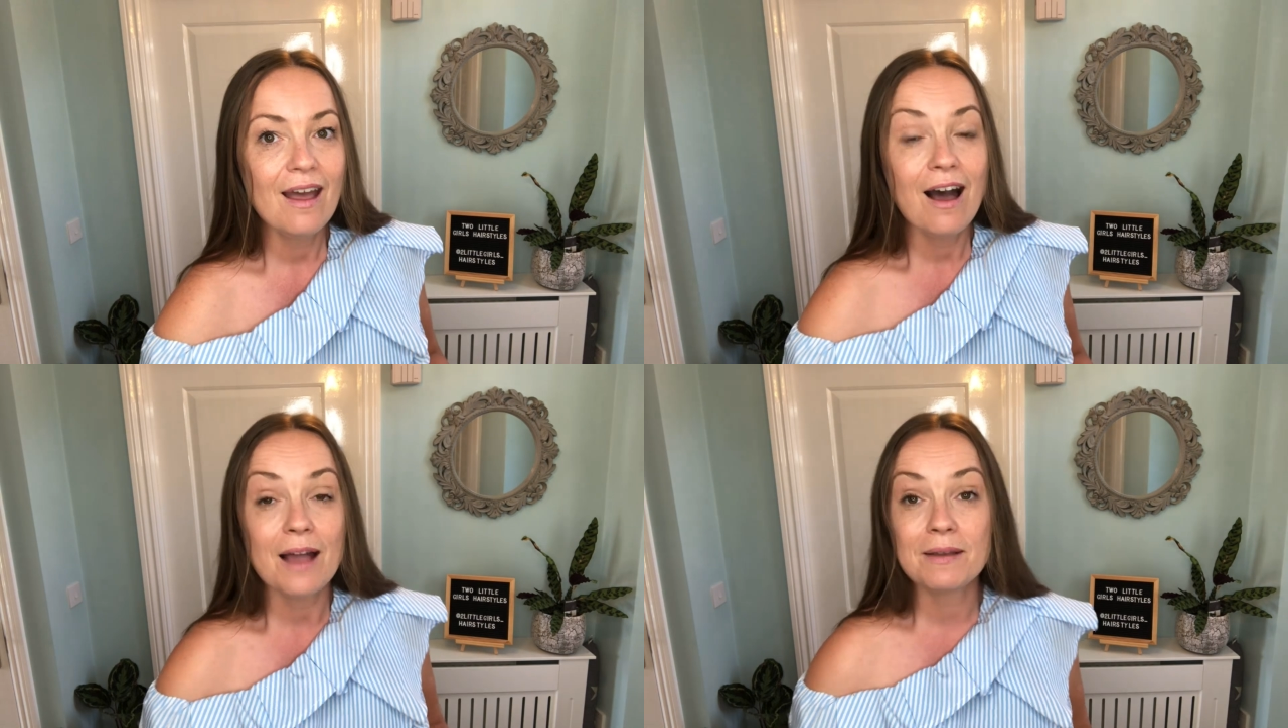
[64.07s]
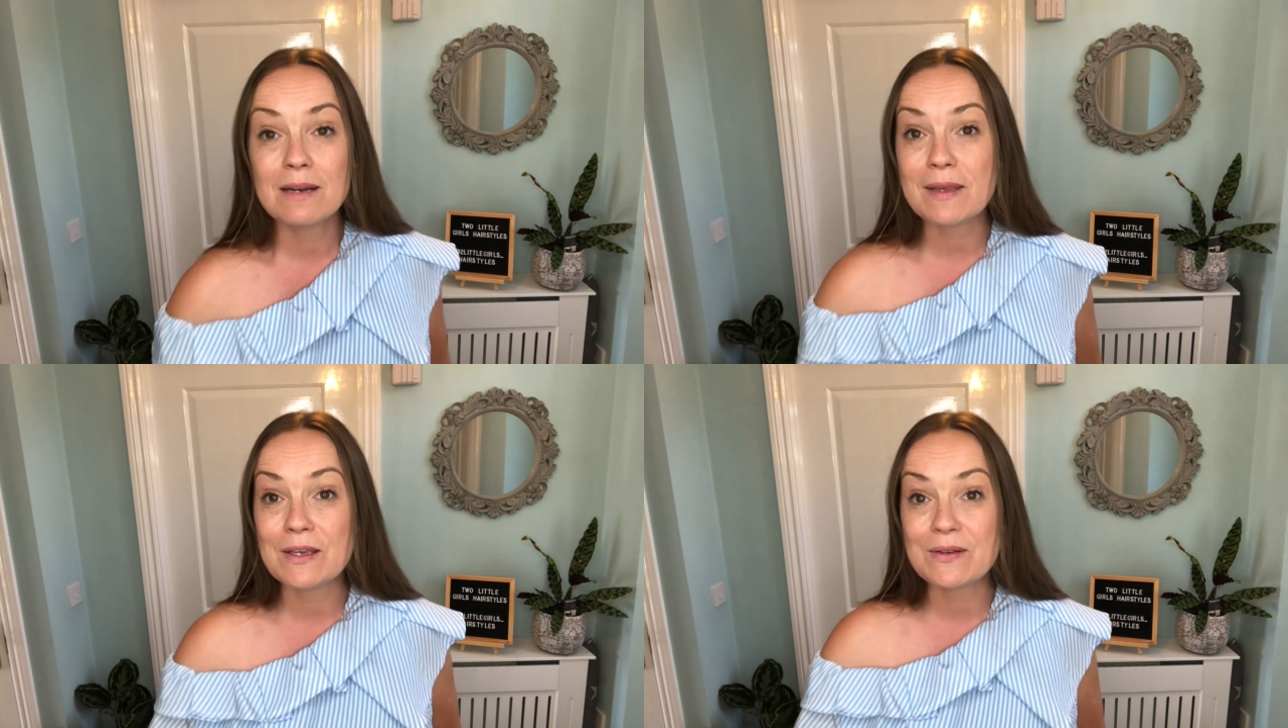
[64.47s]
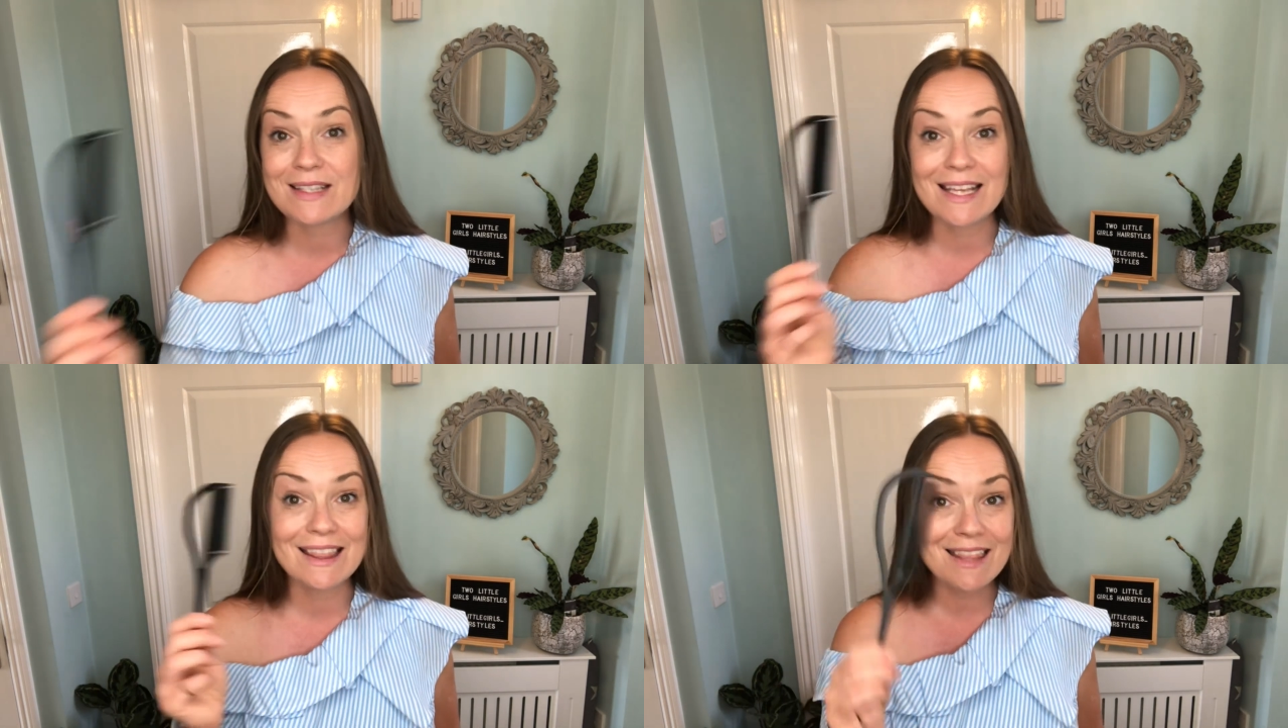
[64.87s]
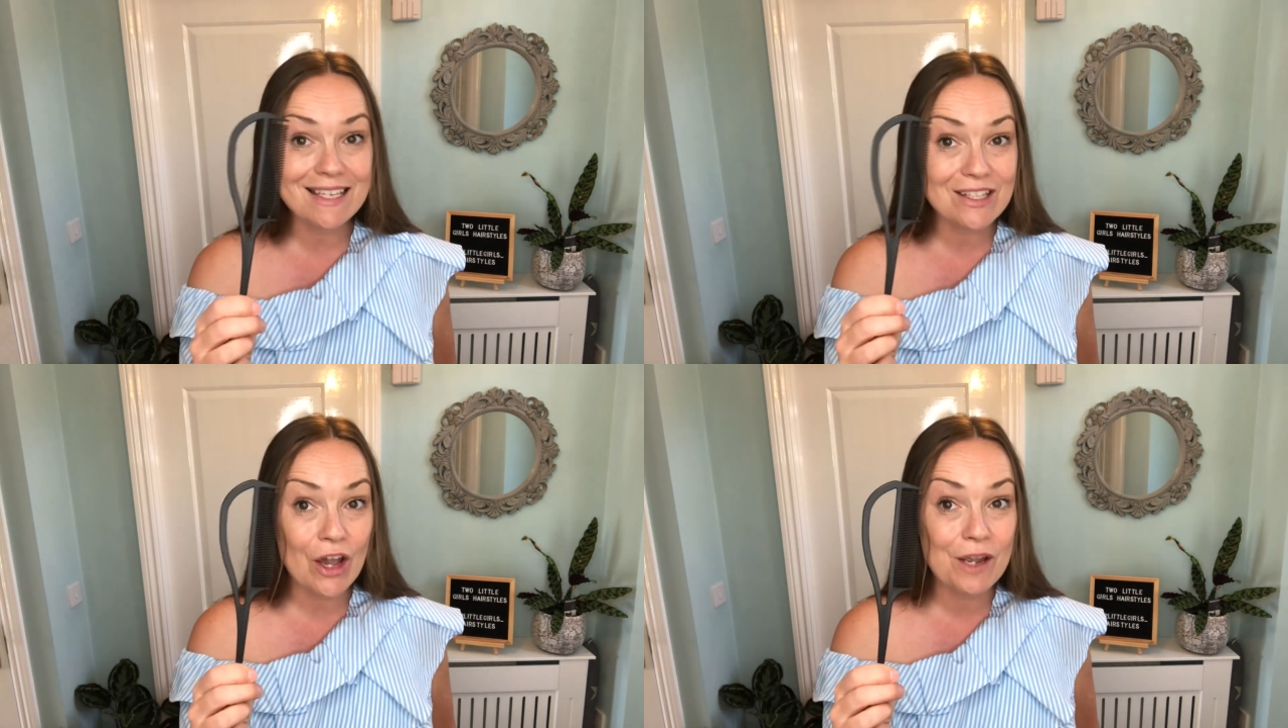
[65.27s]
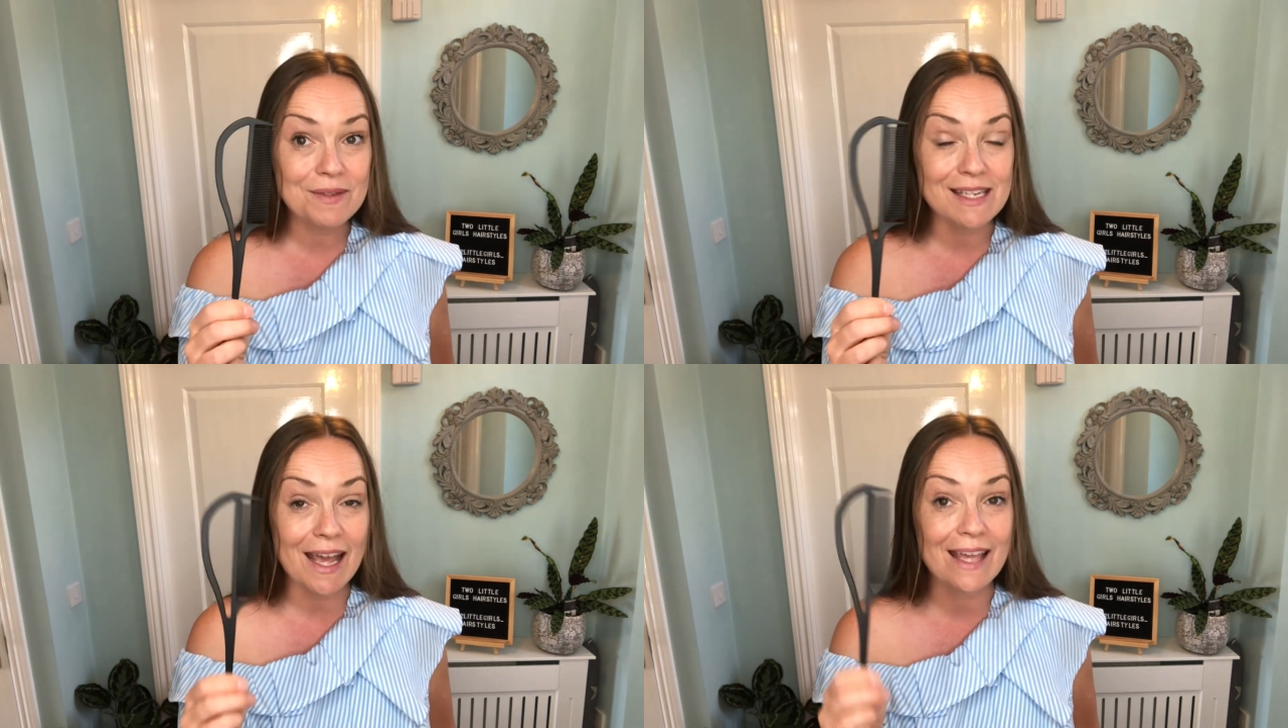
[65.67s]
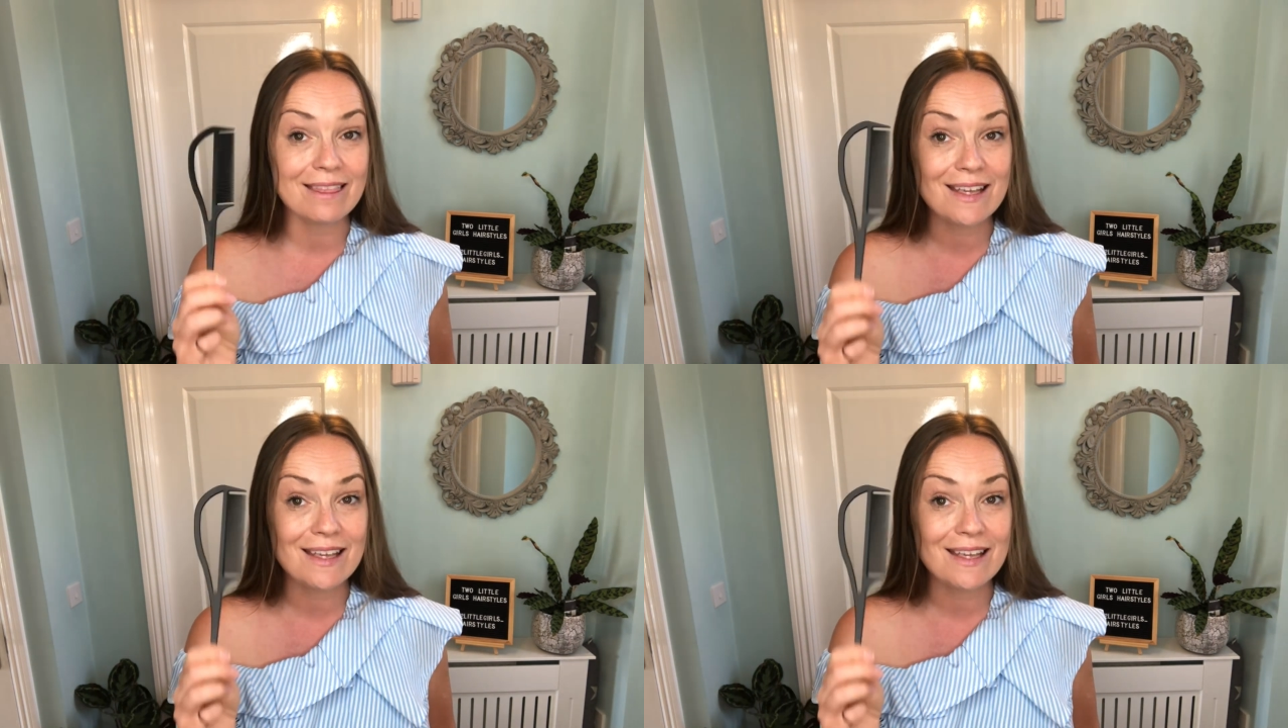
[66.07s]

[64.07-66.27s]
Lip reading: I'm going to be using this comb today.